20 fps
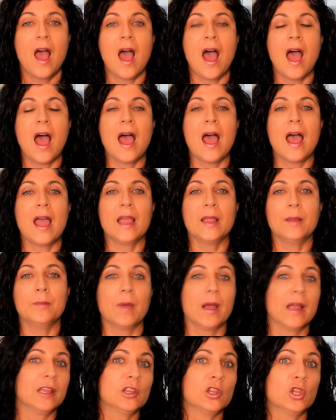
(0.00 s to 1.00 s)
I
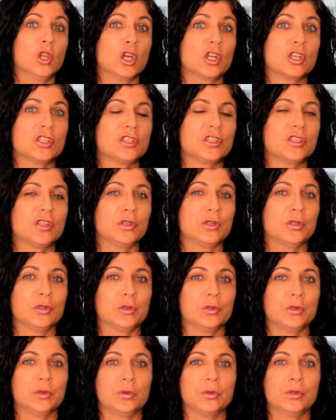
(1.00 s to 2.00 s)
might look
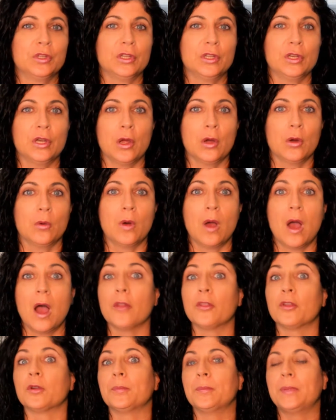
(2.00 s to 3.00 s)
to,
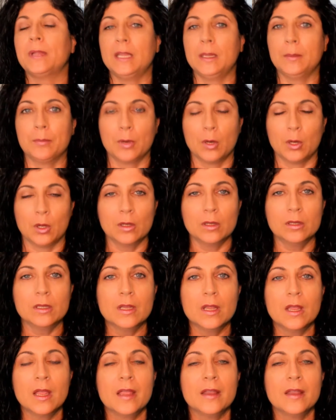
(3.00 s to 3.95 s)
other people.